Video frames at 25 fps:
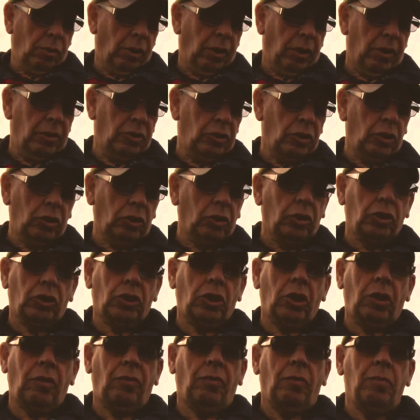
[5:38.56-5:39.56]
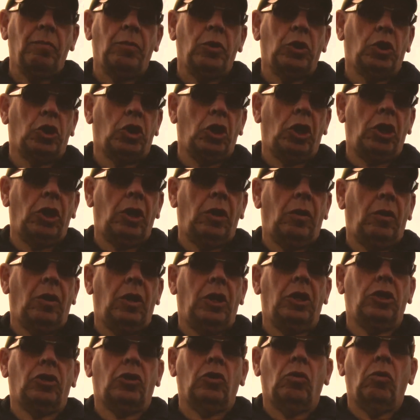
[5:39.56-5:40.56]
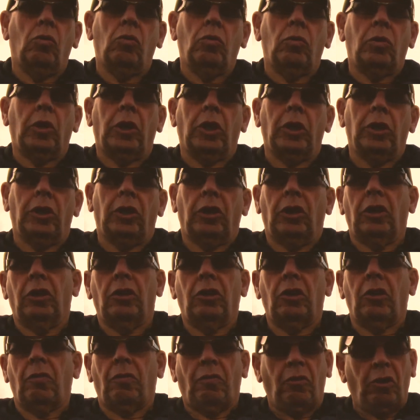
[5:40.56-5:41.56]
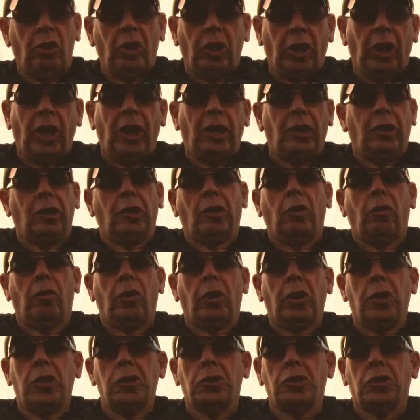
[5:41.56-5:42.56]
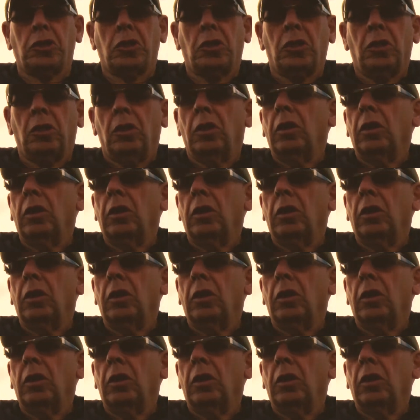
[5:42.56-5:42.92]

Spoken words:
As you can see from the sheet, it's all done in different categories.